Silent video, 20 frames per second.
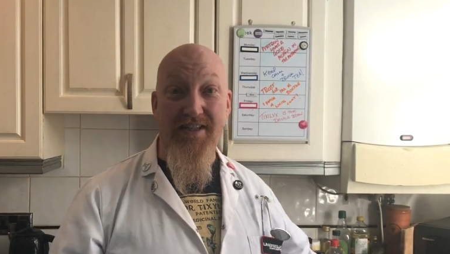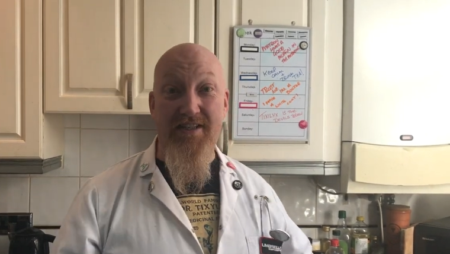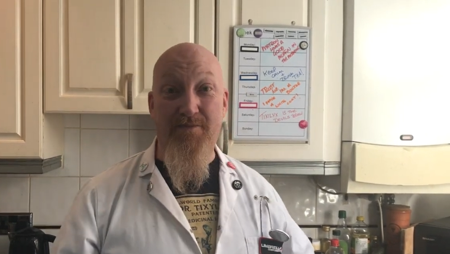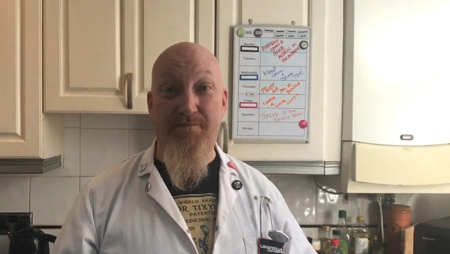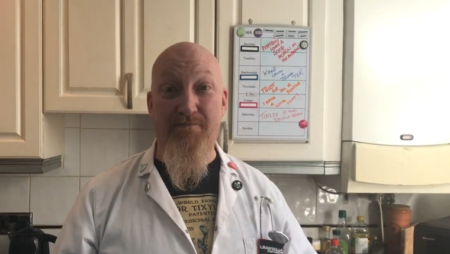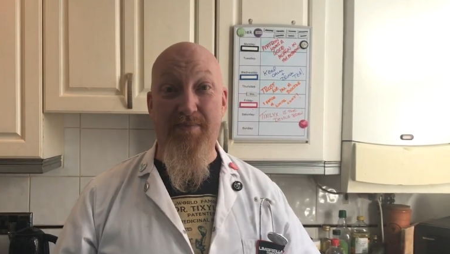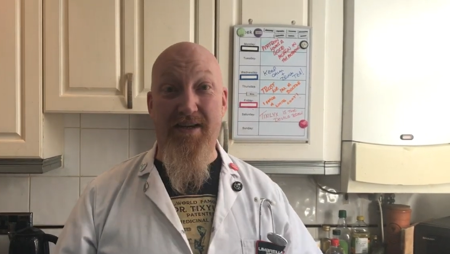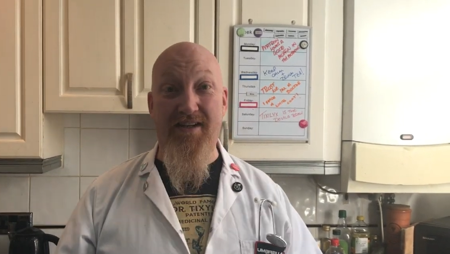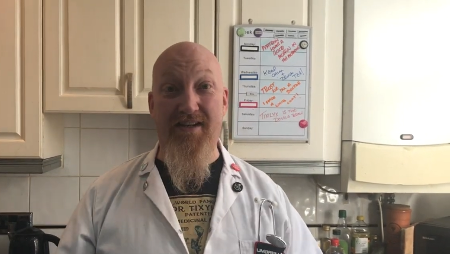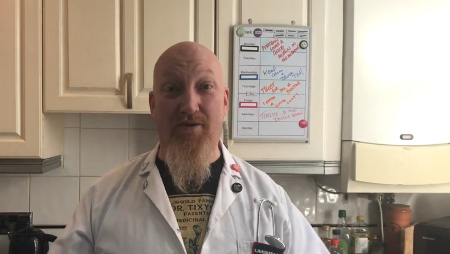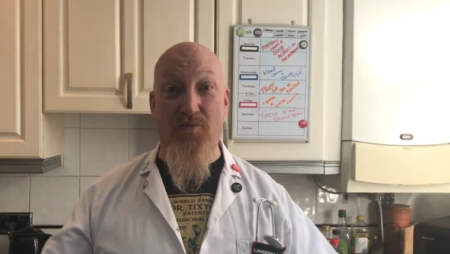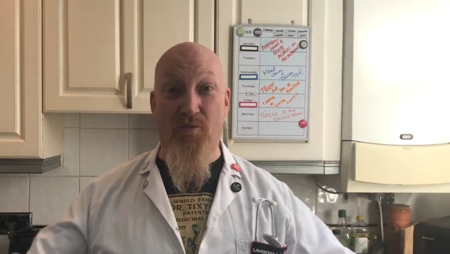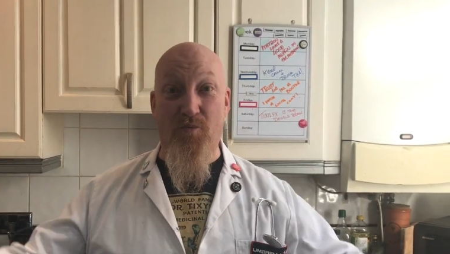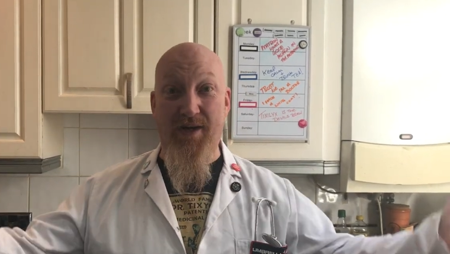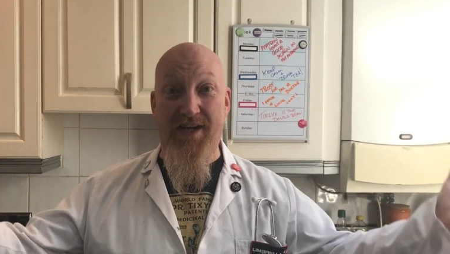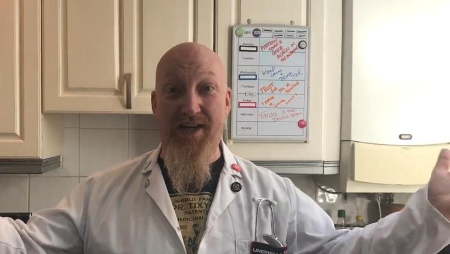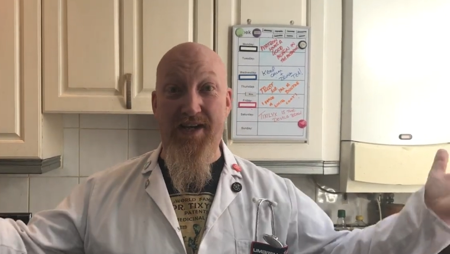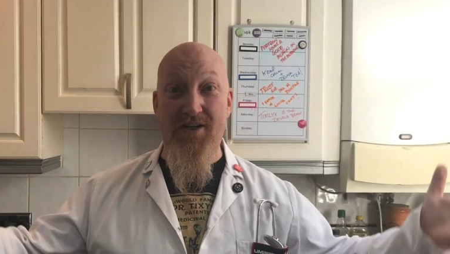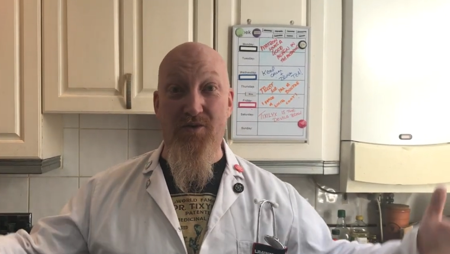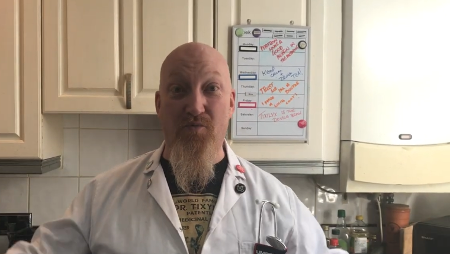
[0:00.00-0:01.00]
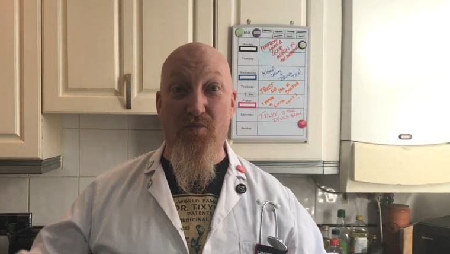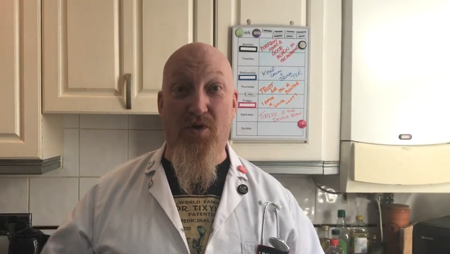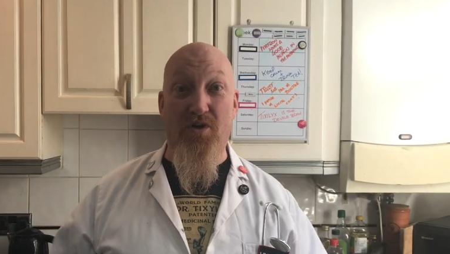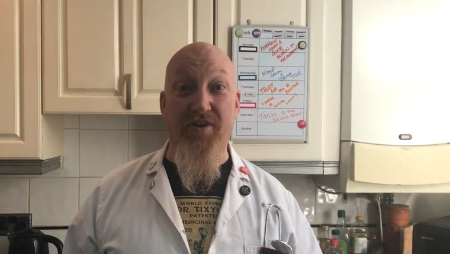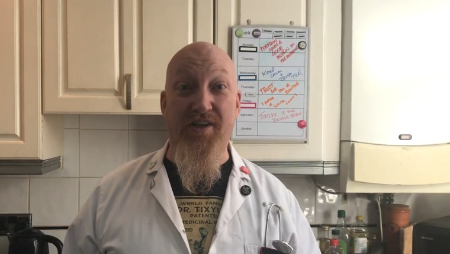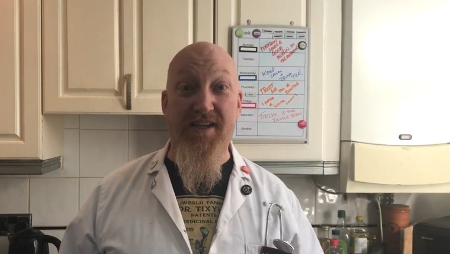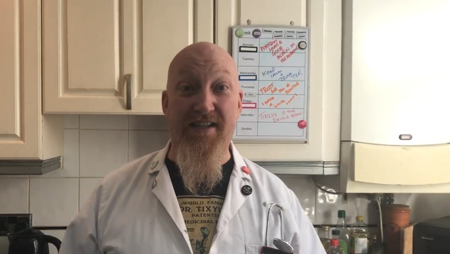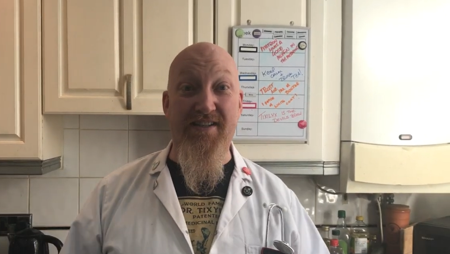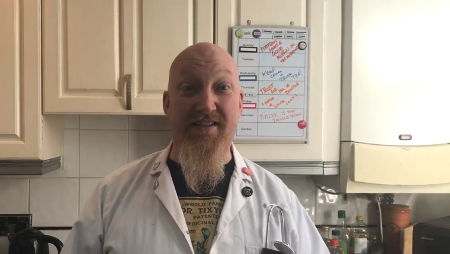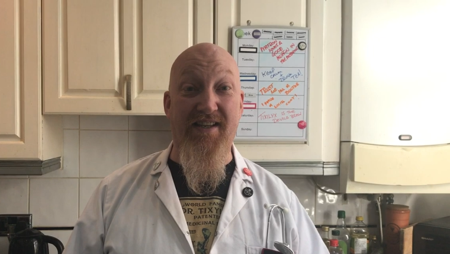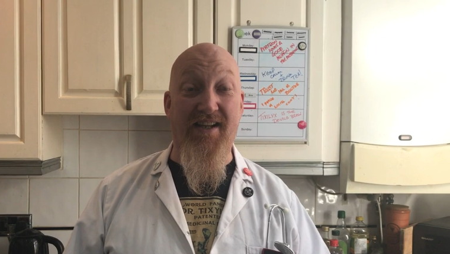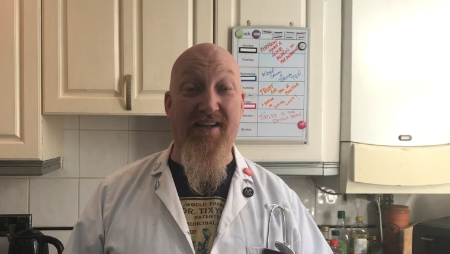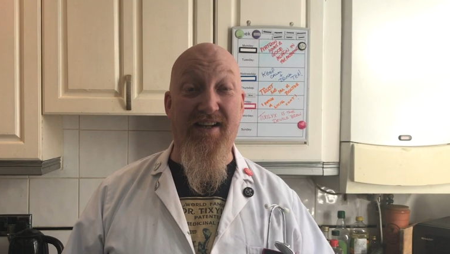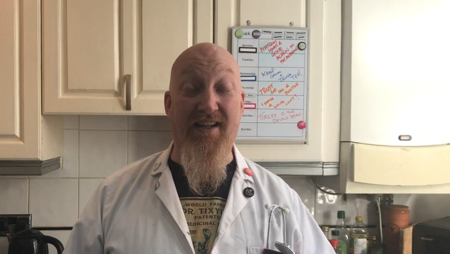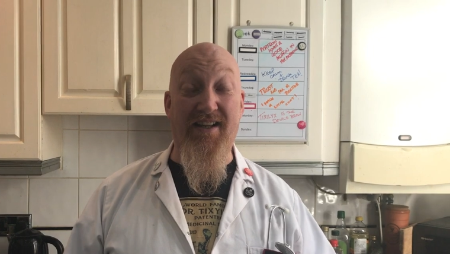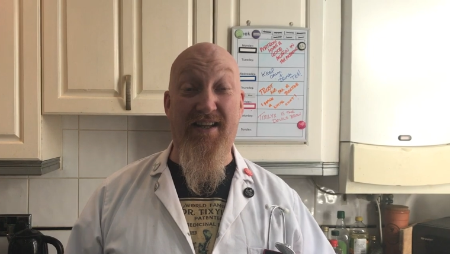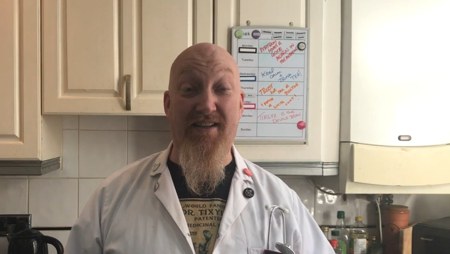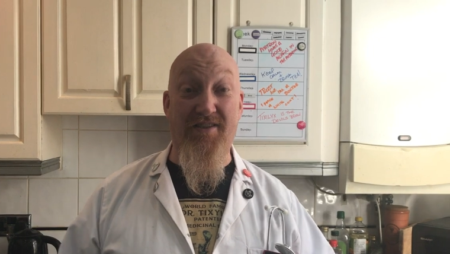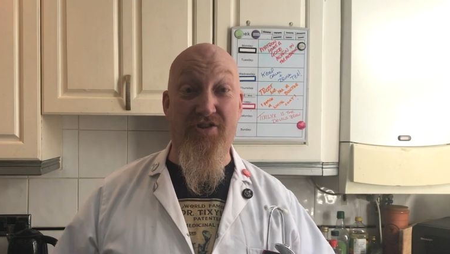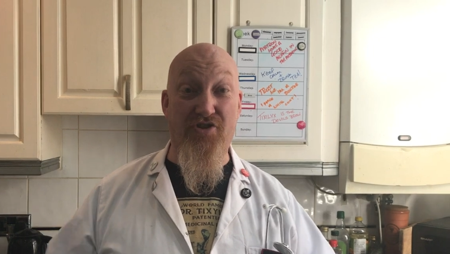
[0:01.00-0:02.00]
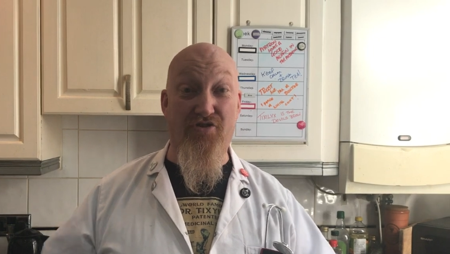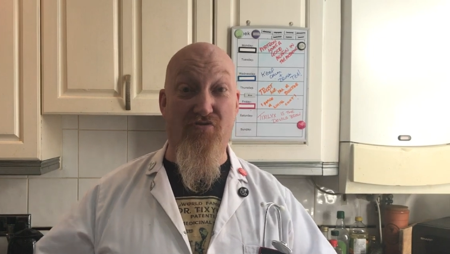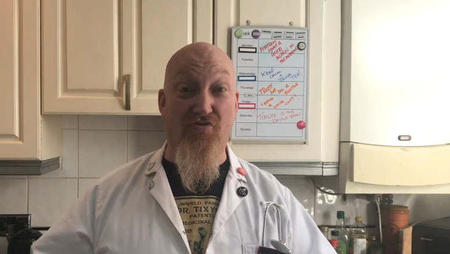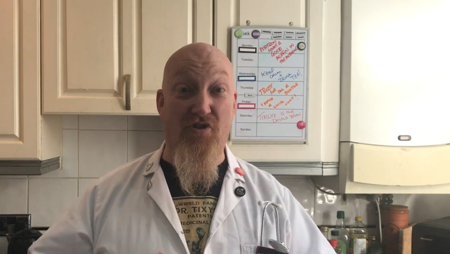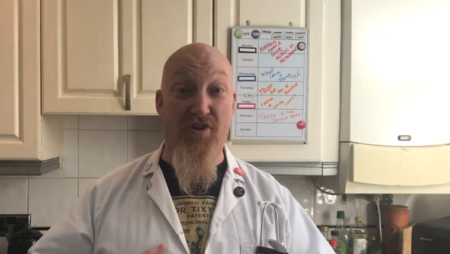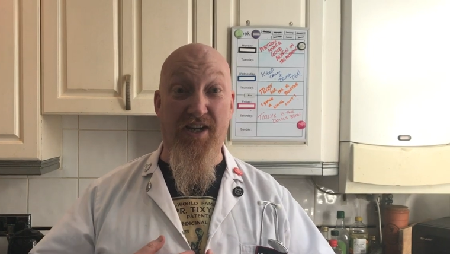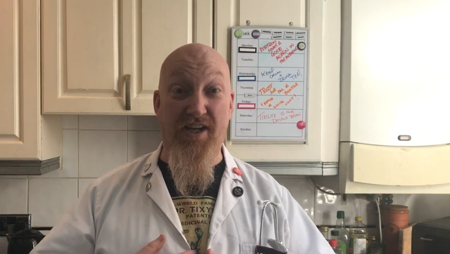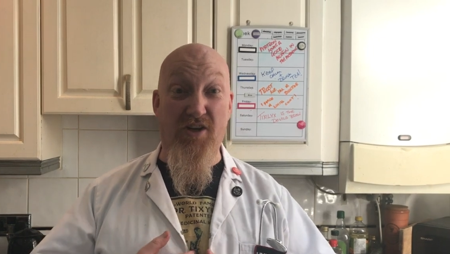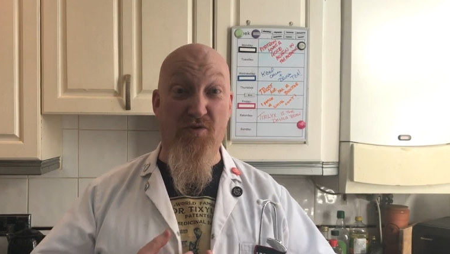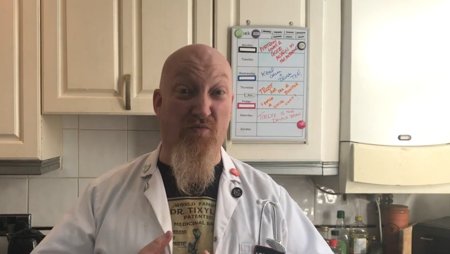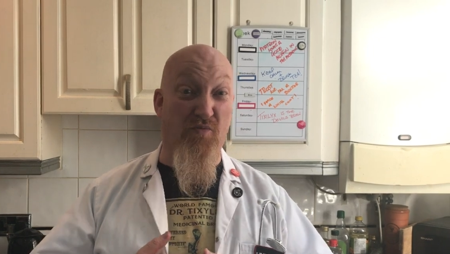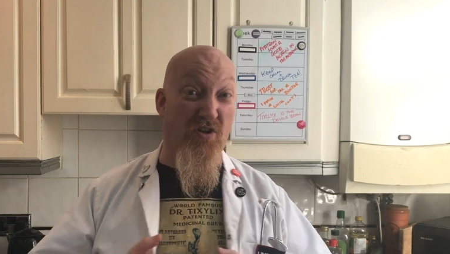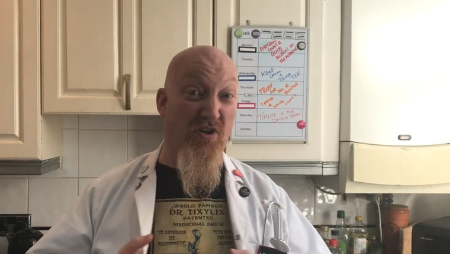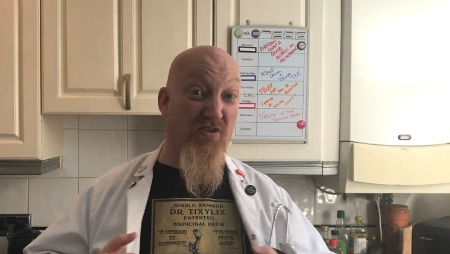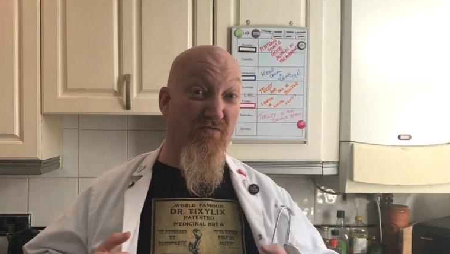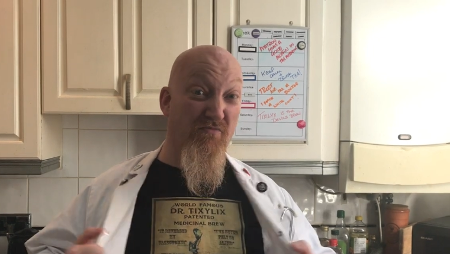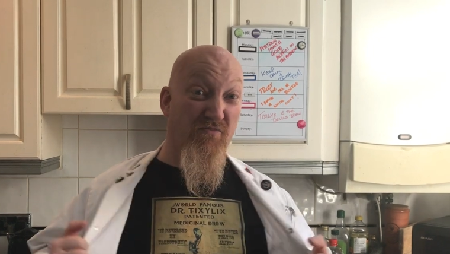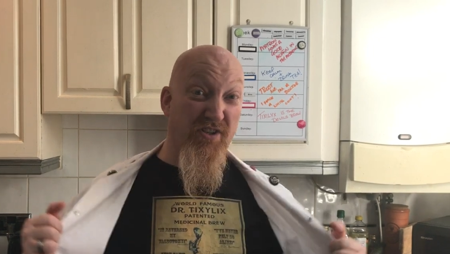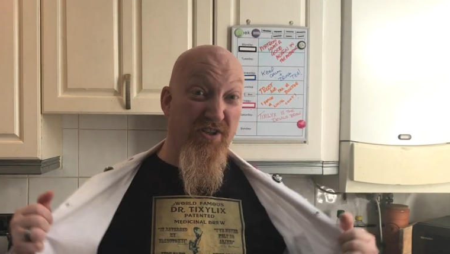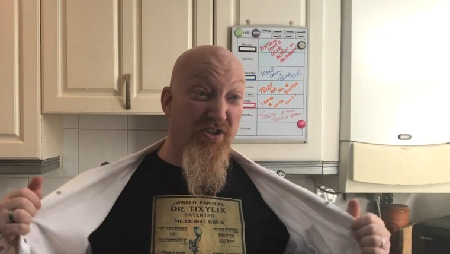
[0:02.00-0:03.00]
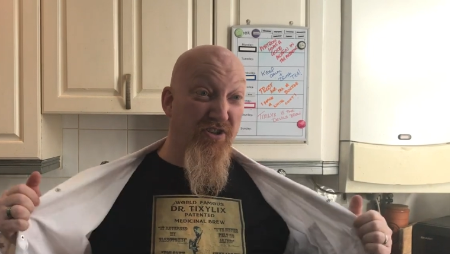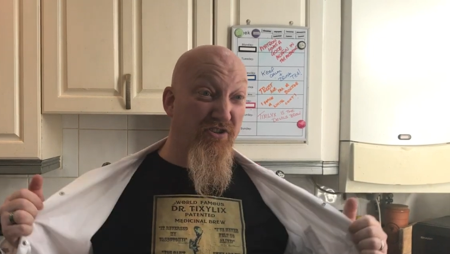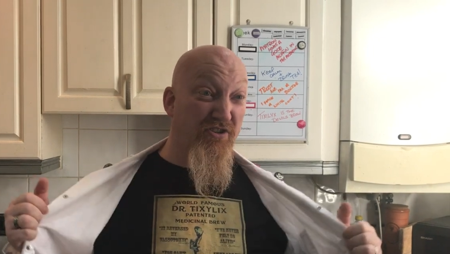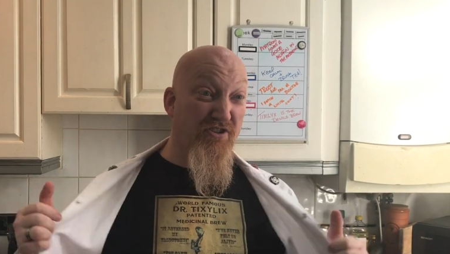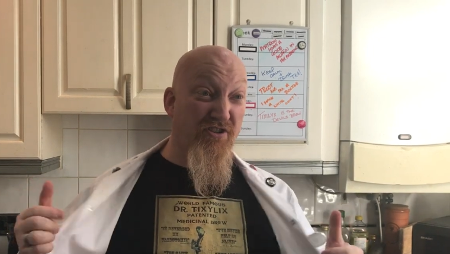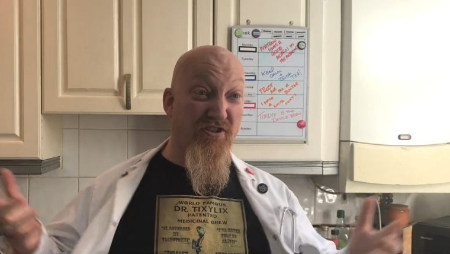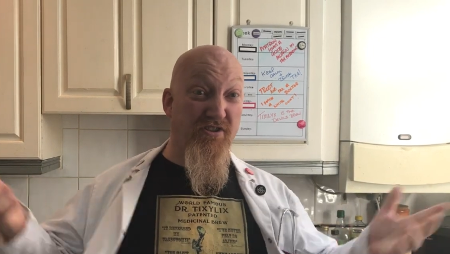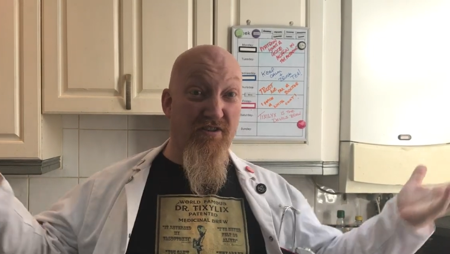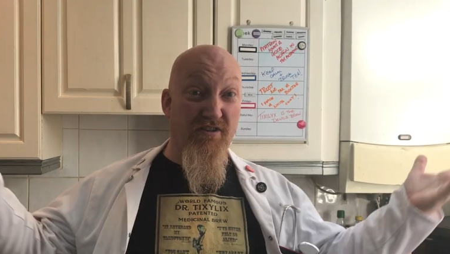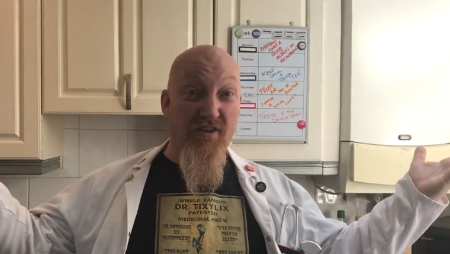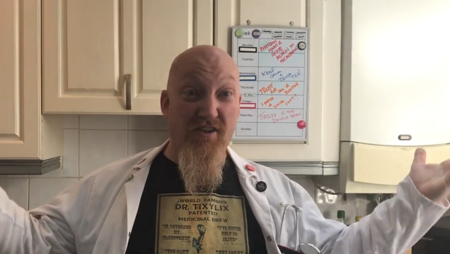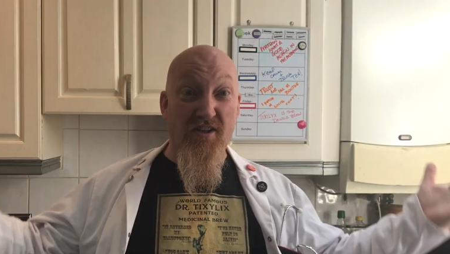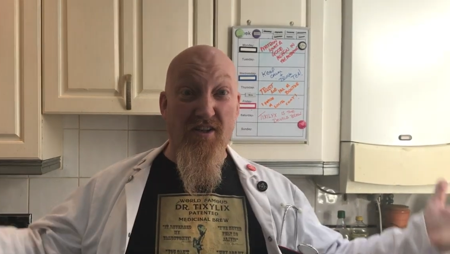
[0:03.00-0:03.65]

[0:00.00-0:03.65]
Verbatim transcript: it's been a weird one, it's an electronic one, we're just